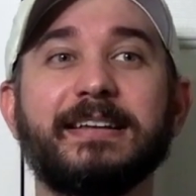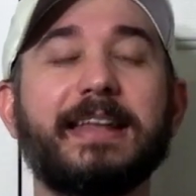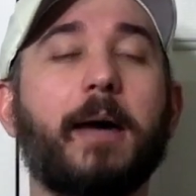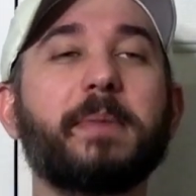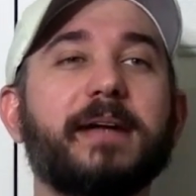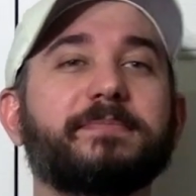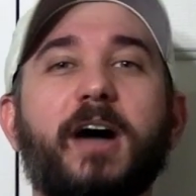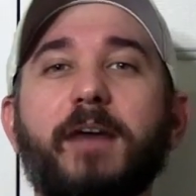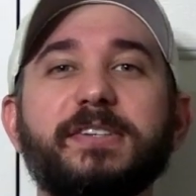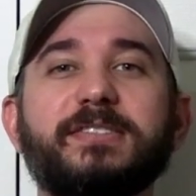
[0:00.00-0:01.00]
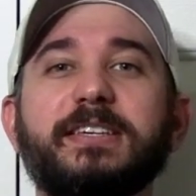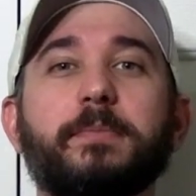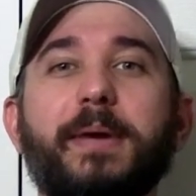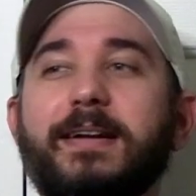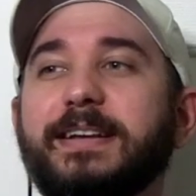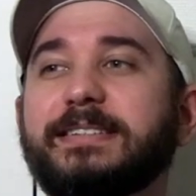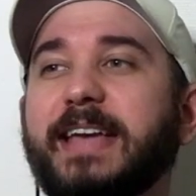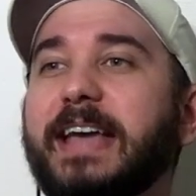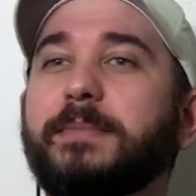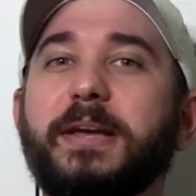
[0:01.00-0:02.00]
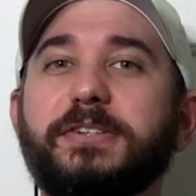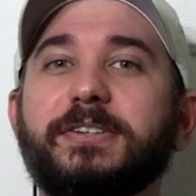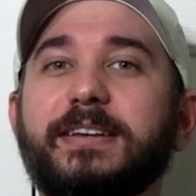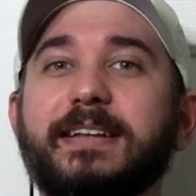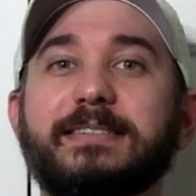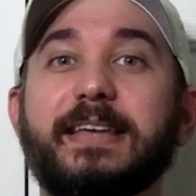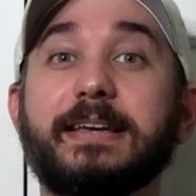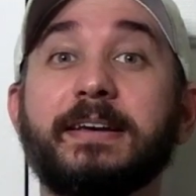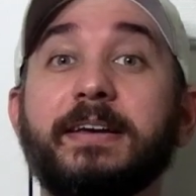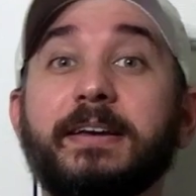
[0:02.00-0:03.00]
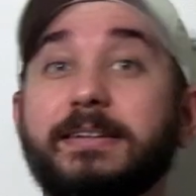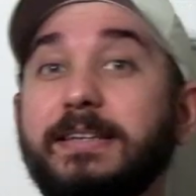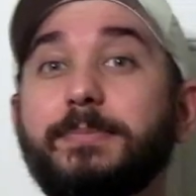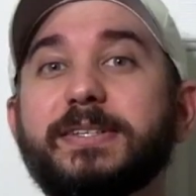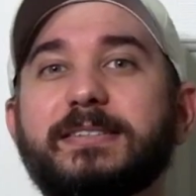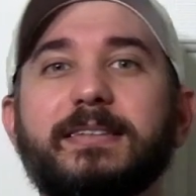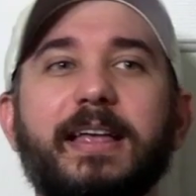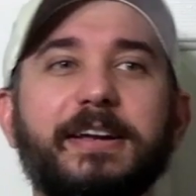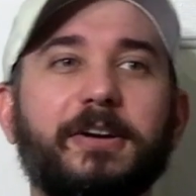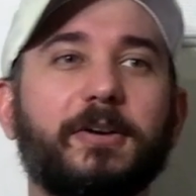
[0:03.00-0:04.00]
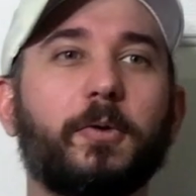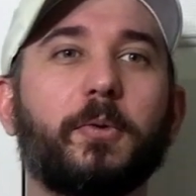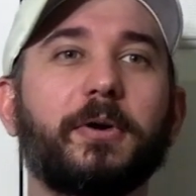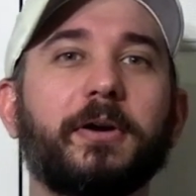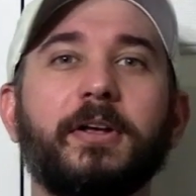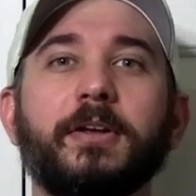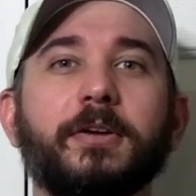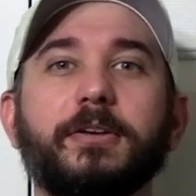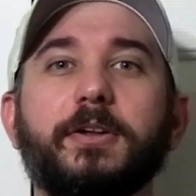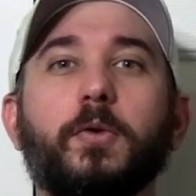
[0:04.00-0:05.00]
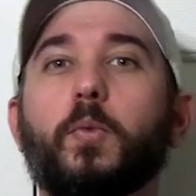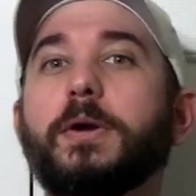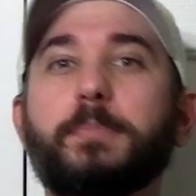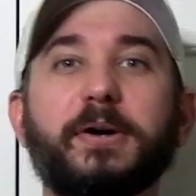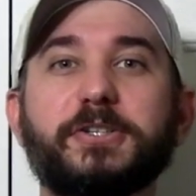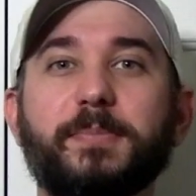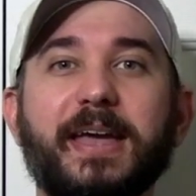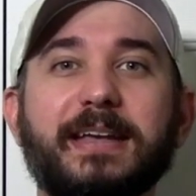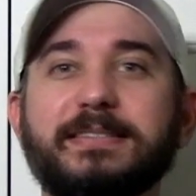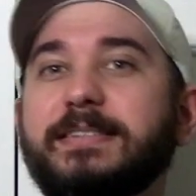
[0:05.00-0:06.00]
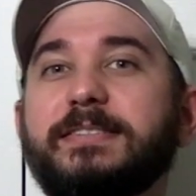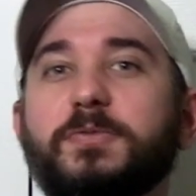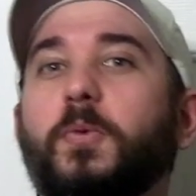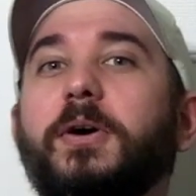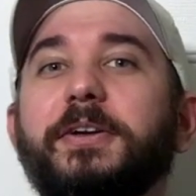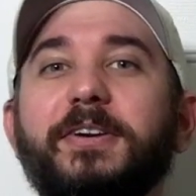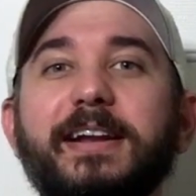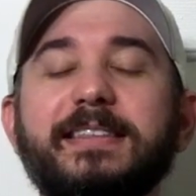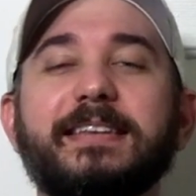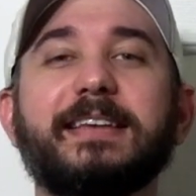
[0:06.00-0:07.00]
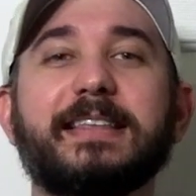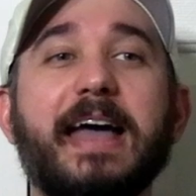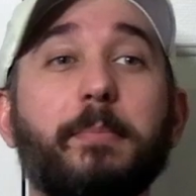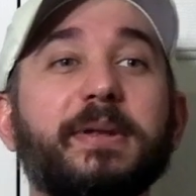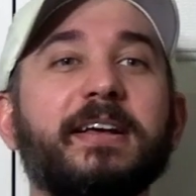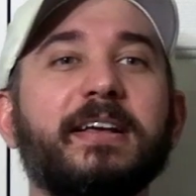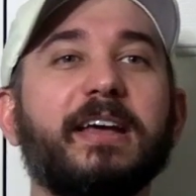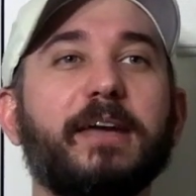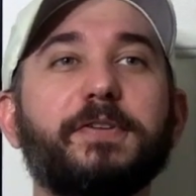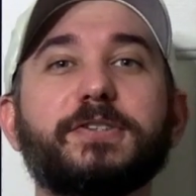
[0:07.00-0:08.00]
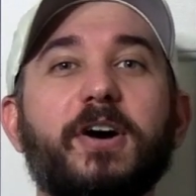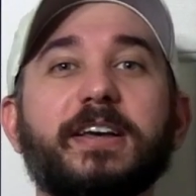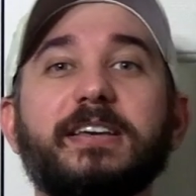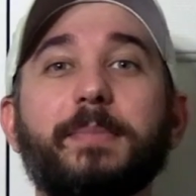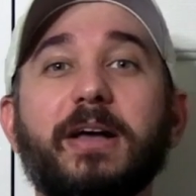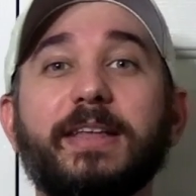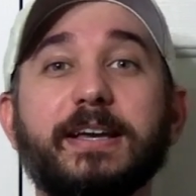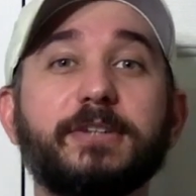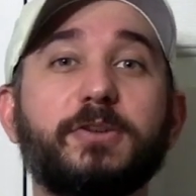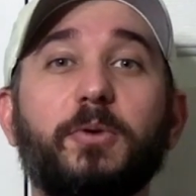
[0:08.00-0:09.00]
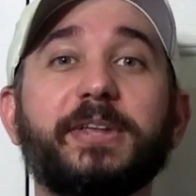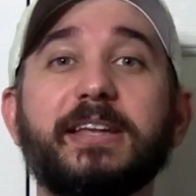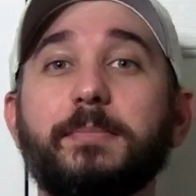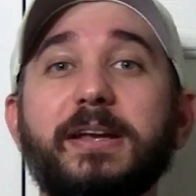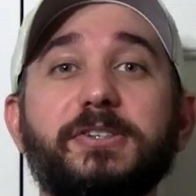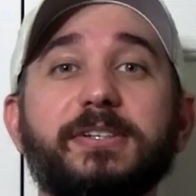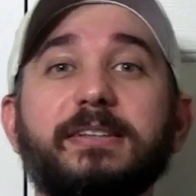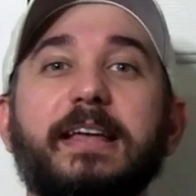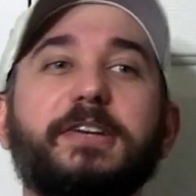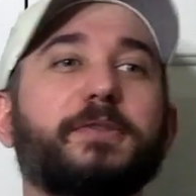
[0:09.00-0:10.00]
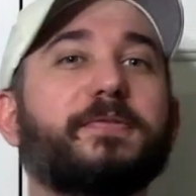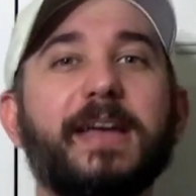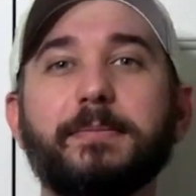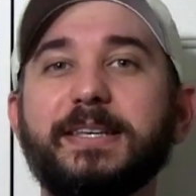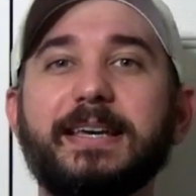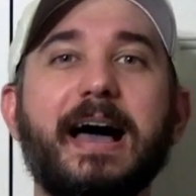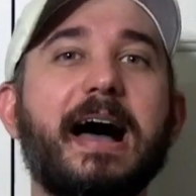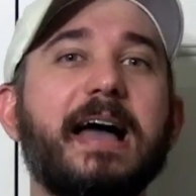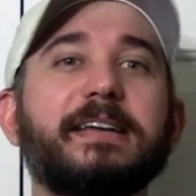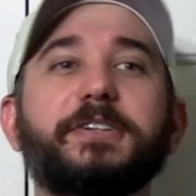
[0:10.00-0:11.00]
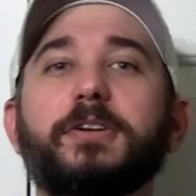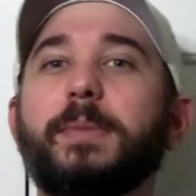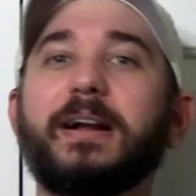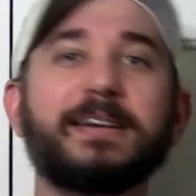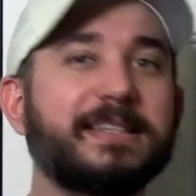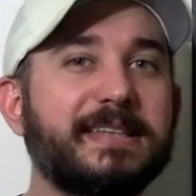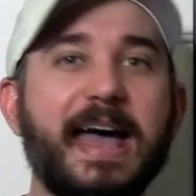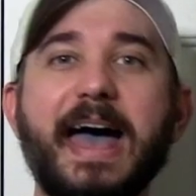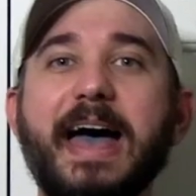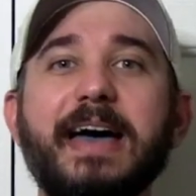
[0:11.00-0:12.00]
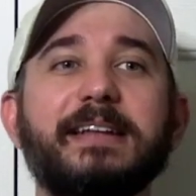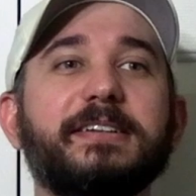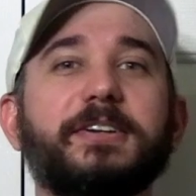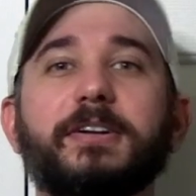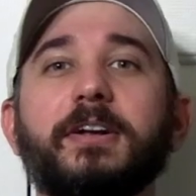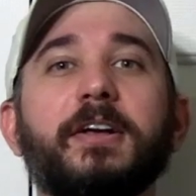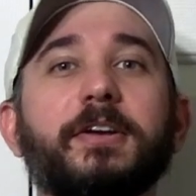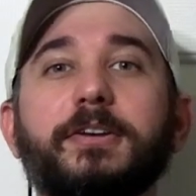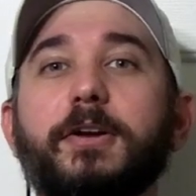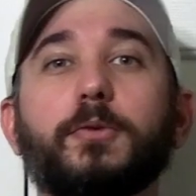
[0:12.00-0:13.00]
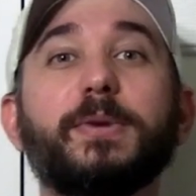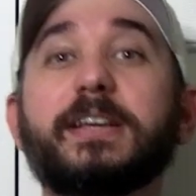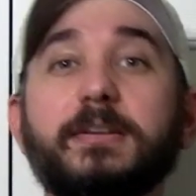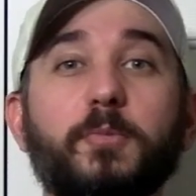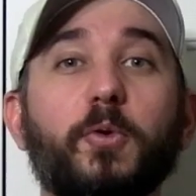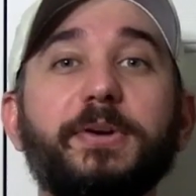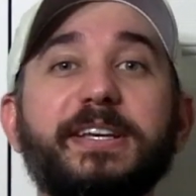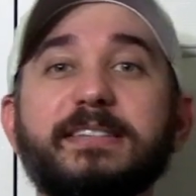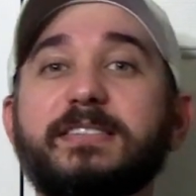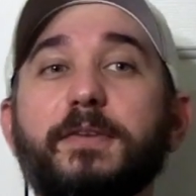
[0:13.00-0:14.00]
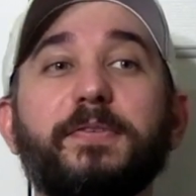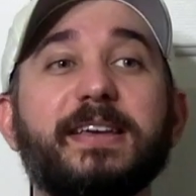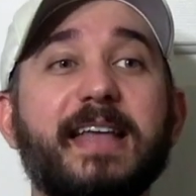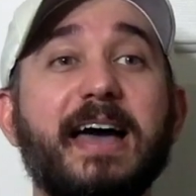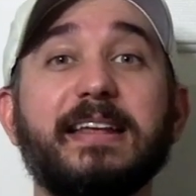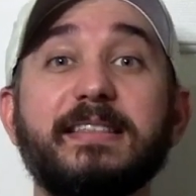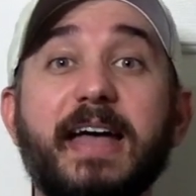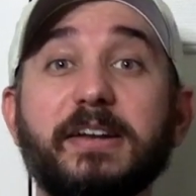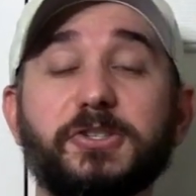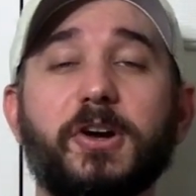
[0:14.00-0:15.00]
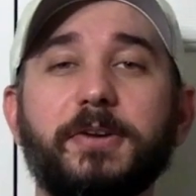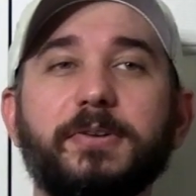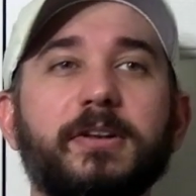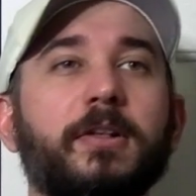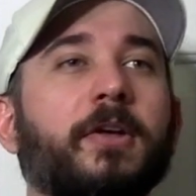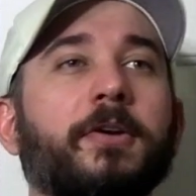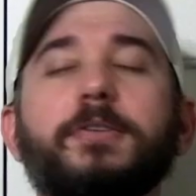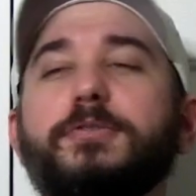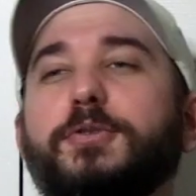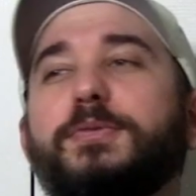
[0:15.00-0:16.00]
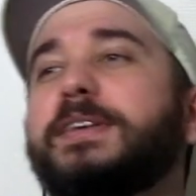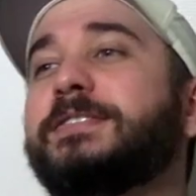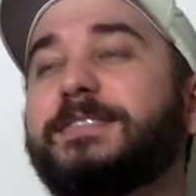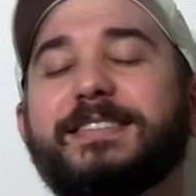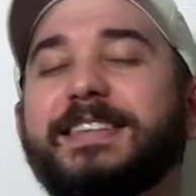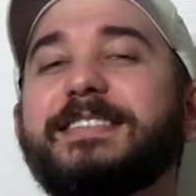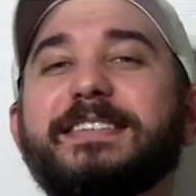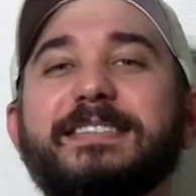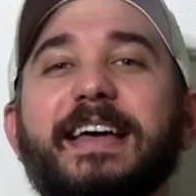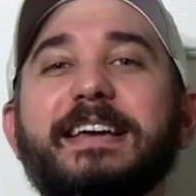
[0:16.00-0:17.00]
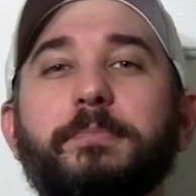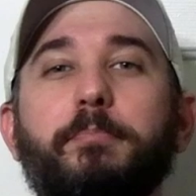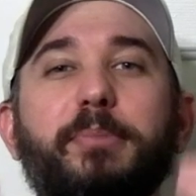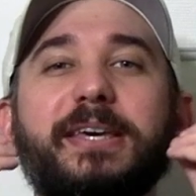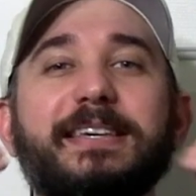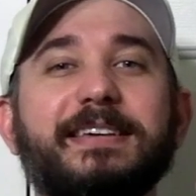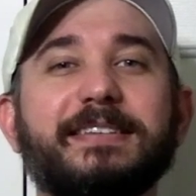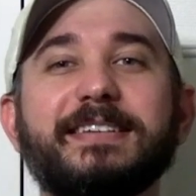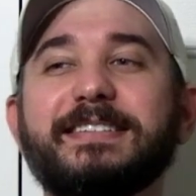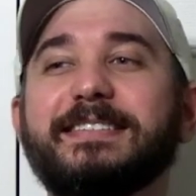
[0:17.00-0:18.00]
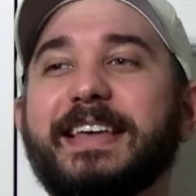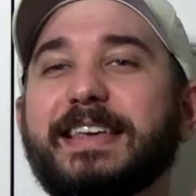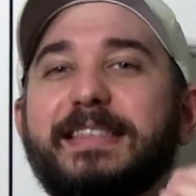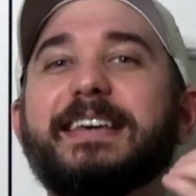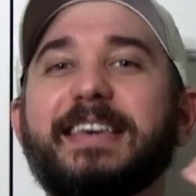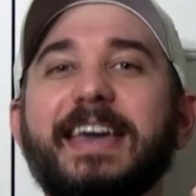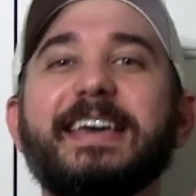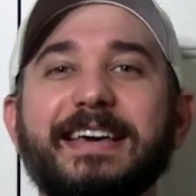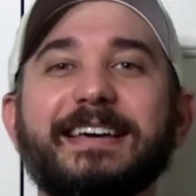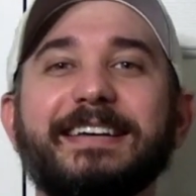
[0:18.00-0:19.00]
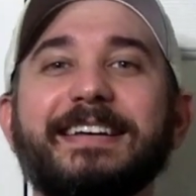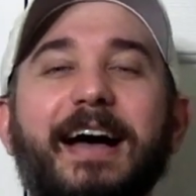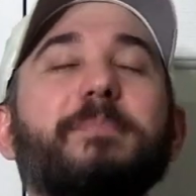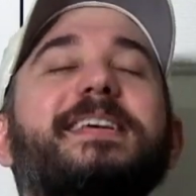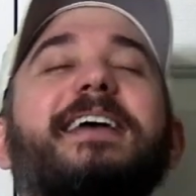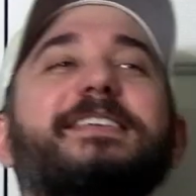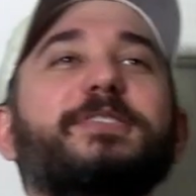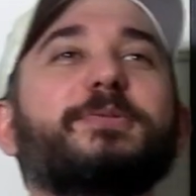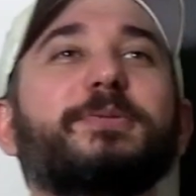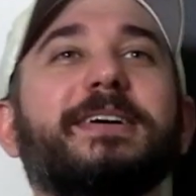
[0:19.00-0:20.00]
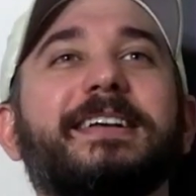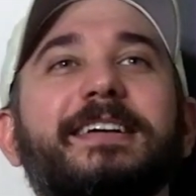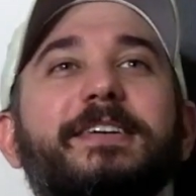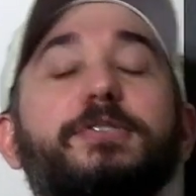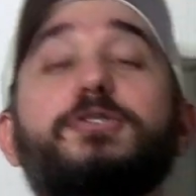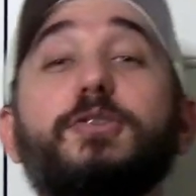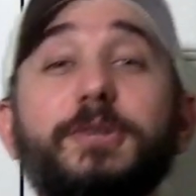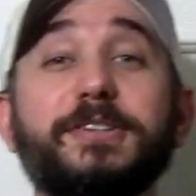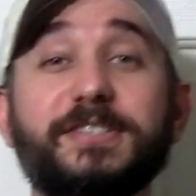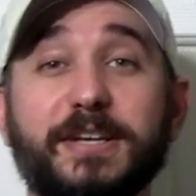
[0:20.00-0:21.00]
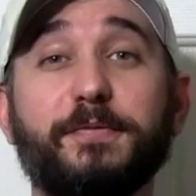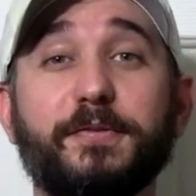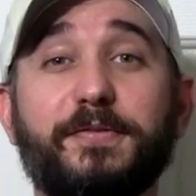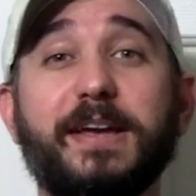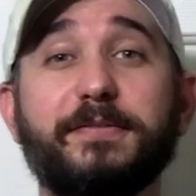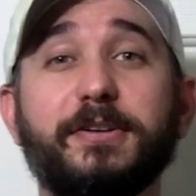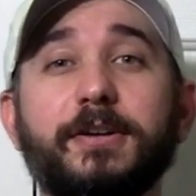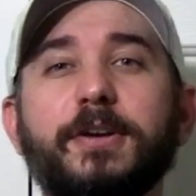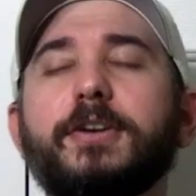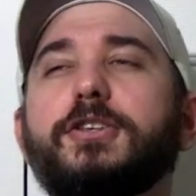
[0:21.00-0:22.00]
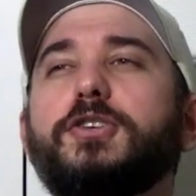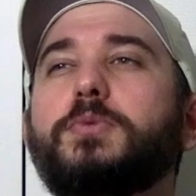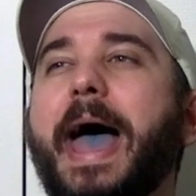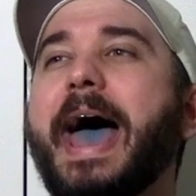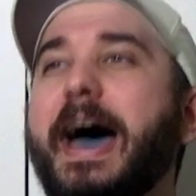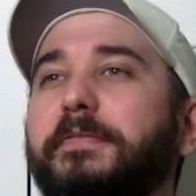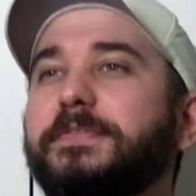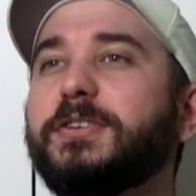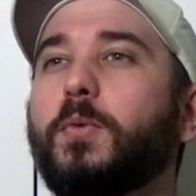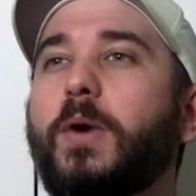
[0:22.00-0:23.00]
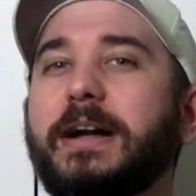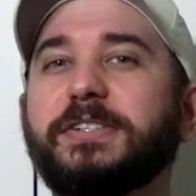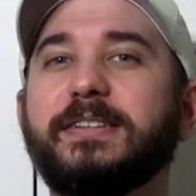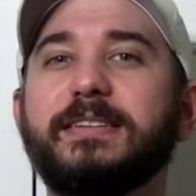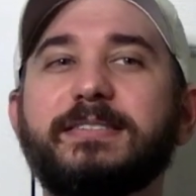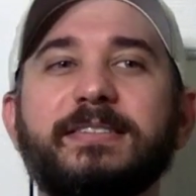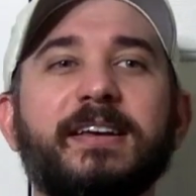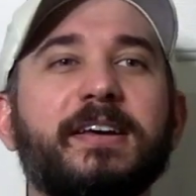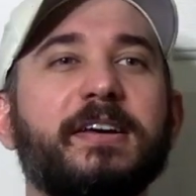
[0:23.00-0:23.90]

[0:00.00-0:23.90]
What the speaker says: Now, I'm not obviously comparing it to animation against like Demon Slayer or One Punch Man season 1 or anything like that. But if you're talking about like adult animation, like your Family Guy and your American Dad and your Rick and Morty and stuff like that in that genre, dude, this is like peak. This is like the king. I'm telling you, do yourself a favor. You have to watch this.